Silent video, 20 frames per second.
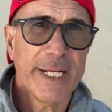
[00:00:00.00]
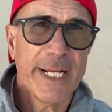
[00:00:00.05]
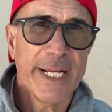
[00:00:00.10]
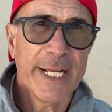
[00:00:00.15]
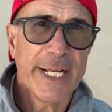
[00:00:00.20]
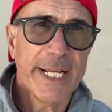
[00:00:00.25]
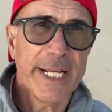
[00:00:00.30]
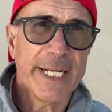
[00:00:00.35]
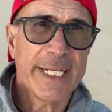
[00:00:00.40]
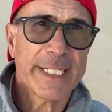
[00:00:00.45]

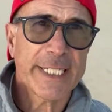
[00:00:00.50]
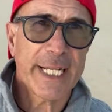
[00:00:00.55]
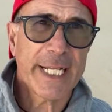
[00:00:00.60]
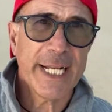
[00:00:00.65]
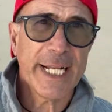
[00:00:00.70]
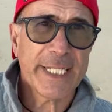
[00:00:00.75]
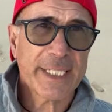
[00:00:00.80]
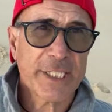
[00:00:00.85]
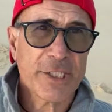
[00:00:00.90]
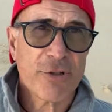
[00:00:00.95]
is
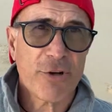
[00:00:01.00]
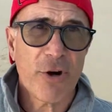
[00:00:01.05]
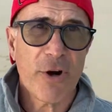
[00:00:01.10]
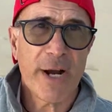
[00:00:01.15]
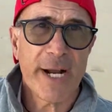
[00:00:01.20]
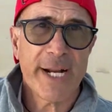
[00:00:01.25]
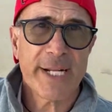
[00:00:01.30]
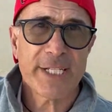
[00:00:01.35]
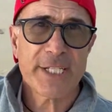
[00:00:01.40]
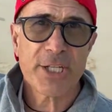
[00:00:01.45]
let's
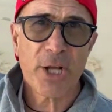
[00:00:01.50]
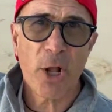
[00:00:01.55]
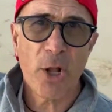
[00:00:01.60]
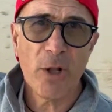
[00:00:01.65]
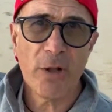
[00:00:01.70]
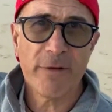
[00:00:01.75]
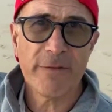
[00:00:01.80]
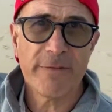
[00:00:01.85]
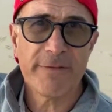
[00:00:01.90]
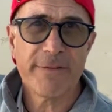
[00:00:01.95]
try and
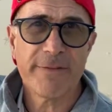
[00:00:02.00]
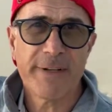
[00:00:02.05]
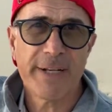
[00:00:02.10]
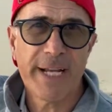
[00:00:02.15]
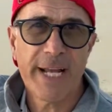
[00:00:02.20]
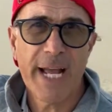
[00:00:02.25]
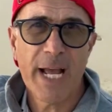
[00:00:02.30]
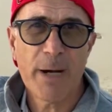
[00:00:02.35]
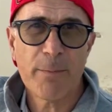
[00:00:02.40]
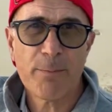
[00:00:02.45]
solve
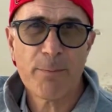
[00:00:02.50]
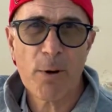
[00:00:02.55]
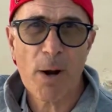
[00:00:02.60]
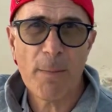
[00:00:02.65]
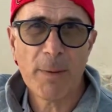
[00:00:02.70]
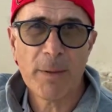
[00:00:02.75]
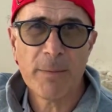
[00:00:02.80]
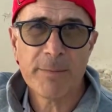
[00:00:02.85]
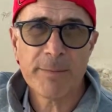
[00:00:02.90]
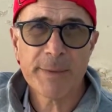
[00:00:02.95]
our
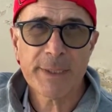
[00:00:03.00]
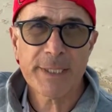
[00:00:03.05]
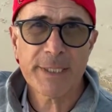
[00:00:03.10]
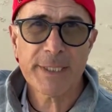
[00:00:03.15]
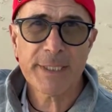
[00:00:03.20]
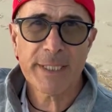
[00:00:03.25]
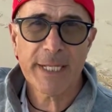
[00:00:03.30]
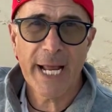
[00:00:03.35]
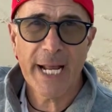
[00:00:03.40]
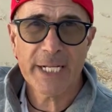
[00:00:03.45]
problems
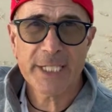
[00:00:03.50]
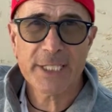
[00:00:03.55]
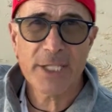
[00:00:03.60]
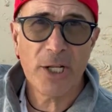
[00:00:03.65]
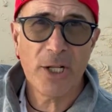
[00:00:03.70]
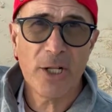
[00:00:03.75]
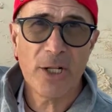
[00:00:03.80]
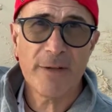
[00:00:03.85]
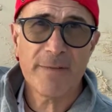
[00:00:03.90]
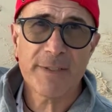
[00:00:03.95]

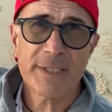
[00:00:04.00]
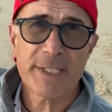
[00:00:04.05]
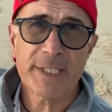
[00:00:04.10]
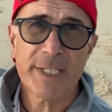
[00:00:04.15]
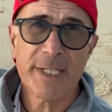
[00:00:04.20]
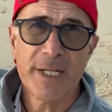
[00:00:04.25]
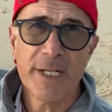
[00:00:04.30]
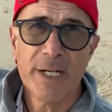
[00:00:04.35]
ourselves